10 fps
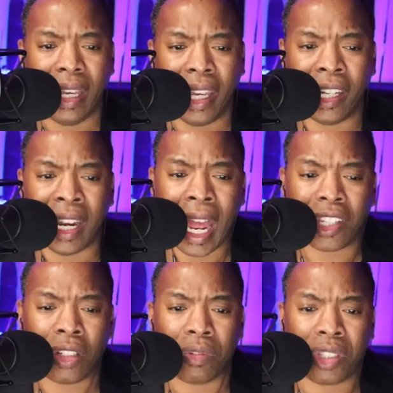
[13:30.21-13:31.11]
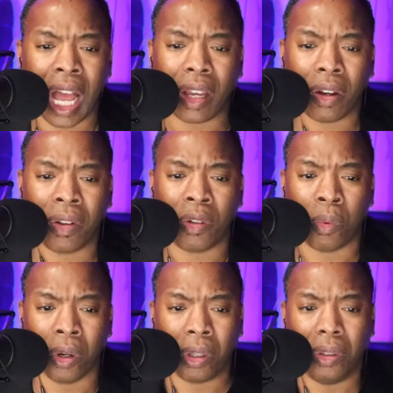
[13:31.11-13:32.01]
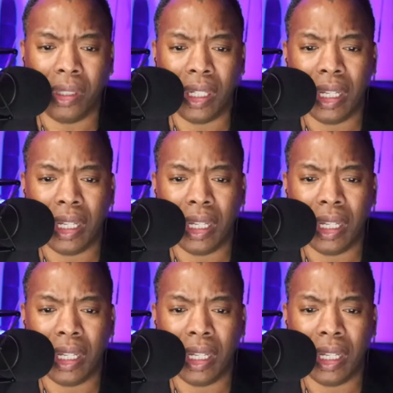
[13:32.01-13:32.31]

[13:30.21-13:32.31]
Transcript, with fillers: International soccer in the world.